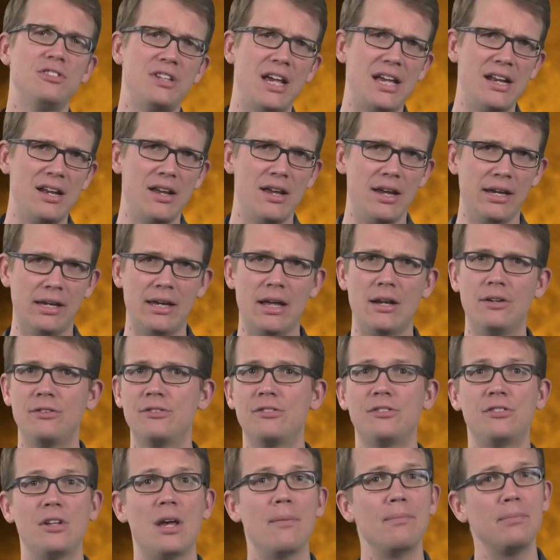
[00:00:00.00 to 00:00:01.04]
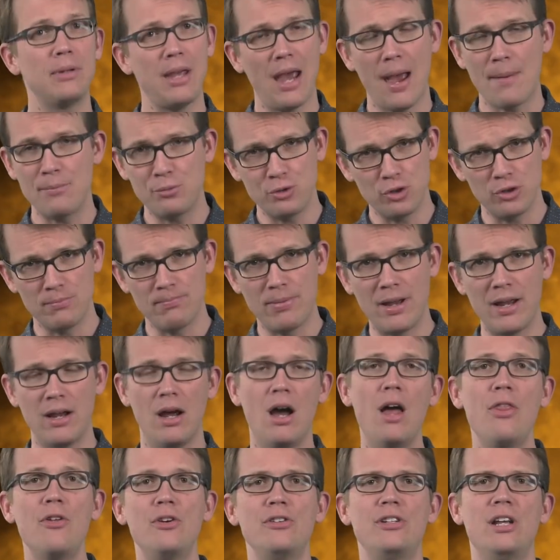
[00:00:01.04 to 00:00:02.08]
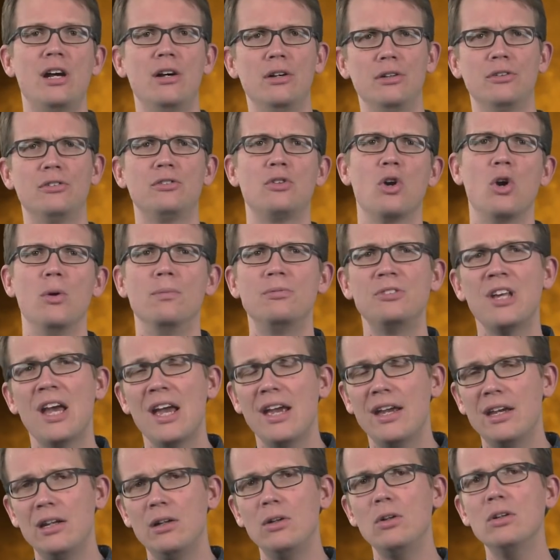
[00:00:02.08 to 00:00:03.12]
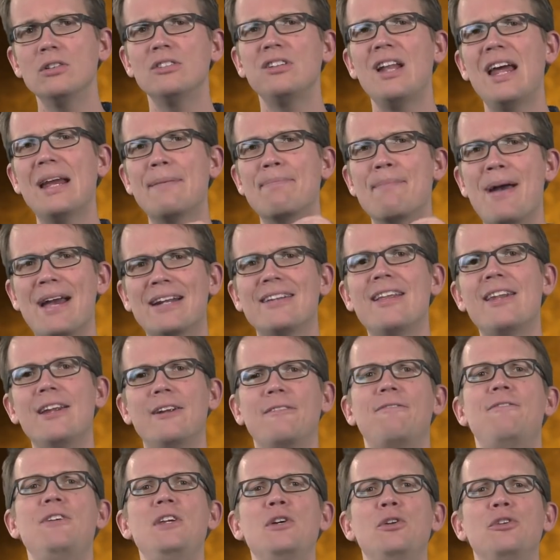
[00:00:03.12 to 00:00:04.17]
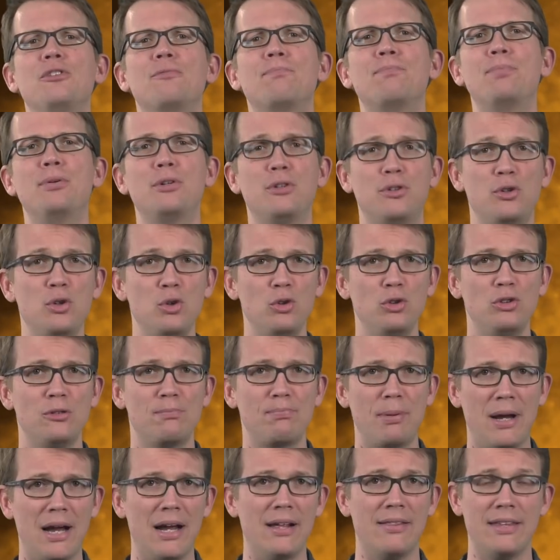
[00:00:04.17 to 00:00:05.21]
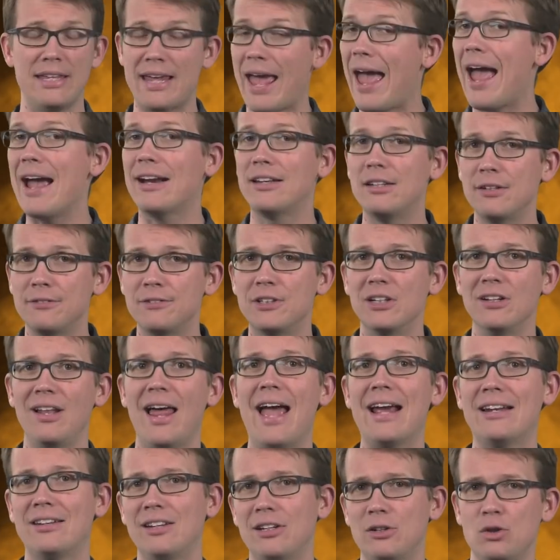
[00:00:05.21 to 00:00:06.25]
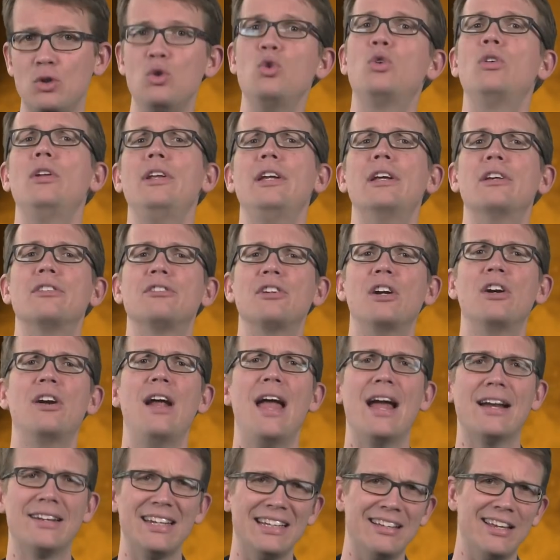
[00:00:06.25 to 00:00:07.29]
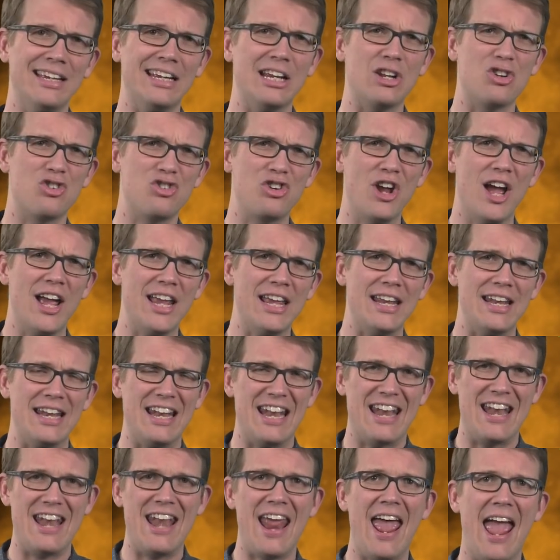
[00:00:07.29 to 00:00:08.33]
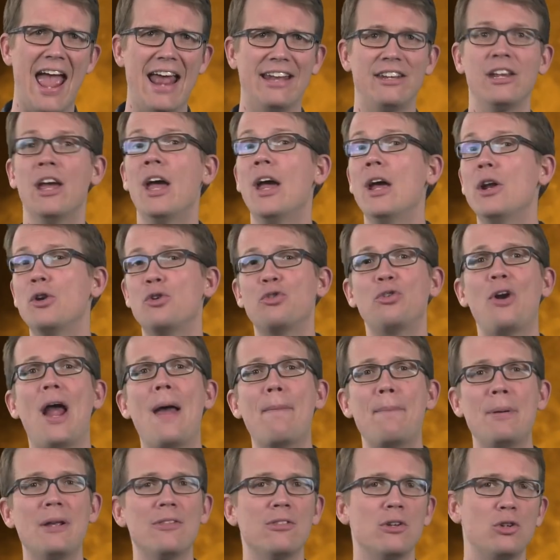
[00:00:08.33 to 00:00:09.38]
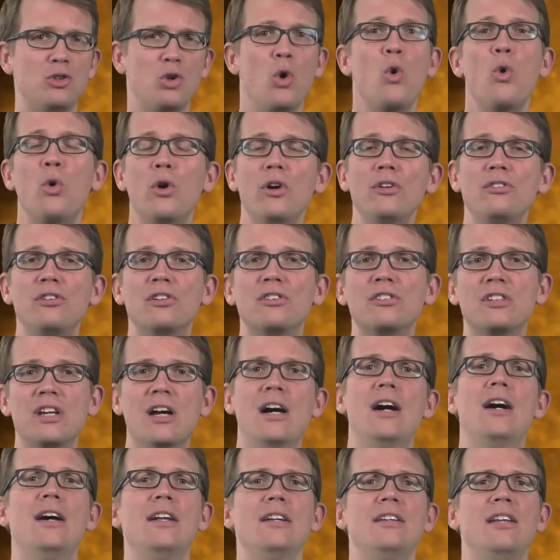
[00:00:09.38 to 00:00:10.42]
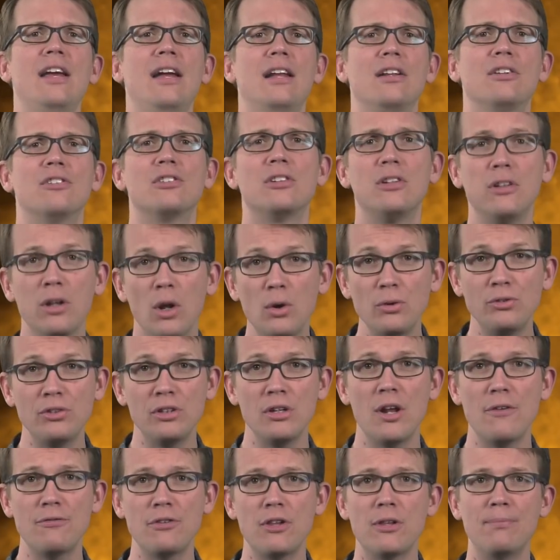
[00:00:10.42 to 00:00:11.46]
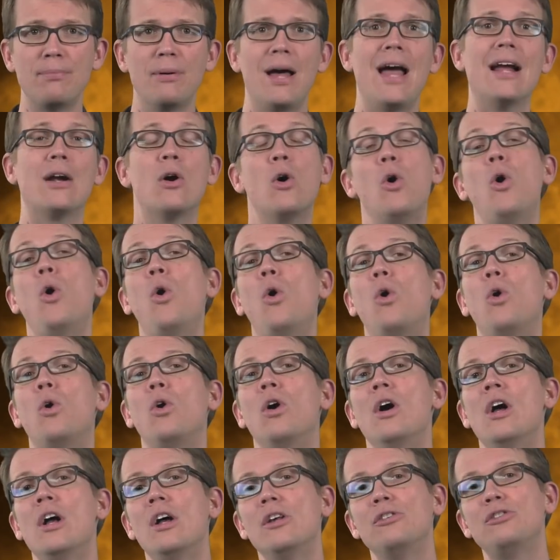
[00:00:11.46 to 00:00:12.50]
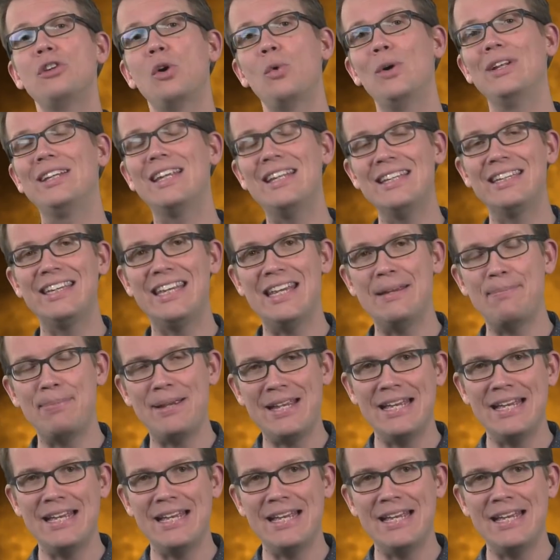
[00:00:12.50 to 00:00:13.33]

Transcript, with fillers: data against some captured by other telescopes, it looks like magnetic fields produced by the active galactic nucleus are acting like a giant net, trapping the torus's contents close enough to the black hole so it can keep